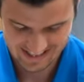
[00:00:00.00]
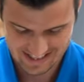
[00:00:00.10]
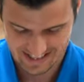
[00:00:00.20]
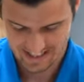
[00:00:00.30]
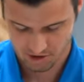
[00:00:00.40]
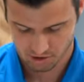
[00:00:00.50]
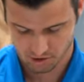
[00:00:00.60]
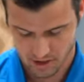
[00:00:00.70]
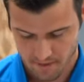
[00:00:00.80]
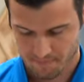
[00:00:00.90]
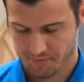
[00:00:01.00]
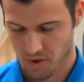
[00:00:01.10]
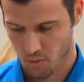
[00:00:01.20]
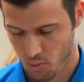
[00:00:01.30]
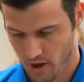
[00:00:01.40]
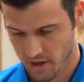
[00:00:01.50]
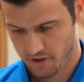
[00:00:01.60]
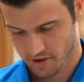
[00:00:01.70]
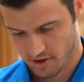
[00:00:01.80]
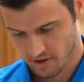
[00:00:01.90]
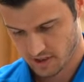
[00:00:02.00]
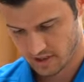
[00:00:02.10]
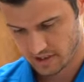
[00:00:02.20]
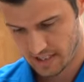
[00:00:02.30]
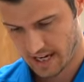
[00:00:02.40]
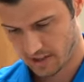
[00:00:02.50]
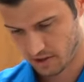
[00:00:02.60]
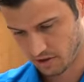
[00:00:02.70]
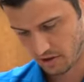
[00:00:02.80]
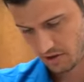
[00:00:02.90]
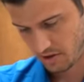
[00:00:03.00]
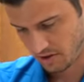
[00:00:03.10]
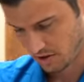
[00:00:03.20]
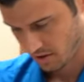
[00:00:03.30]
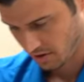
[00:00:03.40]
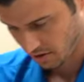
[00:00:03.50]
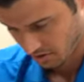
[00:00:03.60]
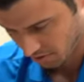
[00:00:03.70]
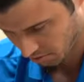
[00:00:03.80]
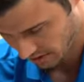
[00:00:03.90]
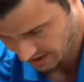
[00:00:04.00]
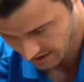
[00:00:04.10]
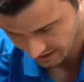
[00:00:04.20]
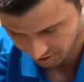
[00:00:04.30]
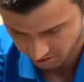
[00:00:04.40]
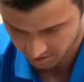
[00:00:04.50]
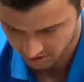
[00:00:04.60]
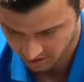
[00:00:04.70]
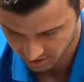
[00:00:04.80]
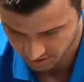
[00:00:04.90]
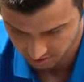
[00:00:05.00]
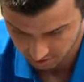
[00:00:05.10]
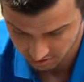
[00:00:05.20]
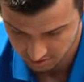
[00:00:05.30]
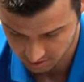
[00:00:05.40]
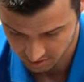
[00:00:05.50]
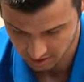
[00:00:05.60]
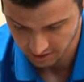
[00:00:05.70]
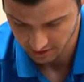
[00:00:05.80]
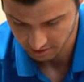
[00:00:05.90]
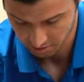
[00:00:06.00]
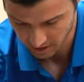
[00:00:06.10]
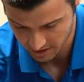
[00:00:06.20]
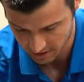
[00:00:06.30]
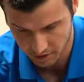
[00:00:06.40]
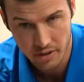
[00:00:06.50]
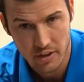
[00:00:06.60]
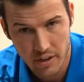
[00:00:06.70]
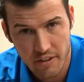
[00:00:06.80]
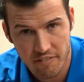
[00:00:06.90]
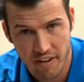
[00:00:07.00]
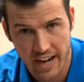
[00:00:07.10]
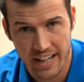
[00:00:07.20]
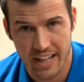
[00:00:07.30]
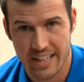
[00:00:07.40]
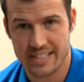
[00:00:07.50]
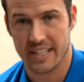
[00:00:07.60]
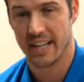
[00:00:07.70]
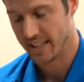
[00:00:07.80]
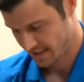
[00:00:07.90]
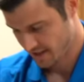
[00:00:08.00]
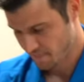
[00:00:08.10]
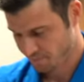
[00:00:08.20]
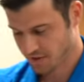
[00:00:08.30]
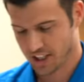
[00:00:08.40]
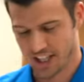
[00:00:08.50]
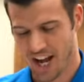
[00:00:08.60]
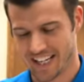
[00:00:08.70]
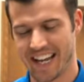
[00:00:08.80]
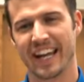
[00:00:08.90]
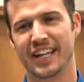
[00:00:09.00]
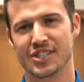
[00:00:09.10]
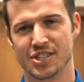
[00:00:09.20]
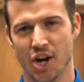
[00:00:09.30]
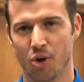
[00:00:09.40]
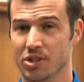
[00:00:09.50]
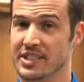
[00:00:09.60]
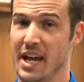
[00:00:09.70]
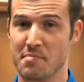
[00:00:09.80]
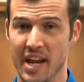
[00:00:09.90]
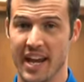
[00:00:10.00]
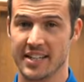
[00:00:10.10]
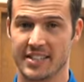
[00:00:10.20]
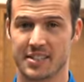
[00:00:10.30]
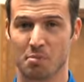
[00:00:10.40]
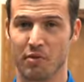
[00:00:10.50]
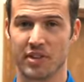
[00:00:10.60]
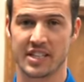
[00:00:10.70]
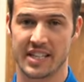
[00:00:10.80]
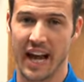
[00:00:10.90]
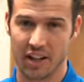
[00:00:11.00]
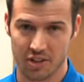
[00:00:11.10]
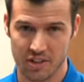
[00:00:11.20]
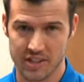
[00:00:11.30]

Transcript: the deal with the Statler right now. There you go, okay, right here, finalizing it, locking it in stone. Same dates, moving to the Statler.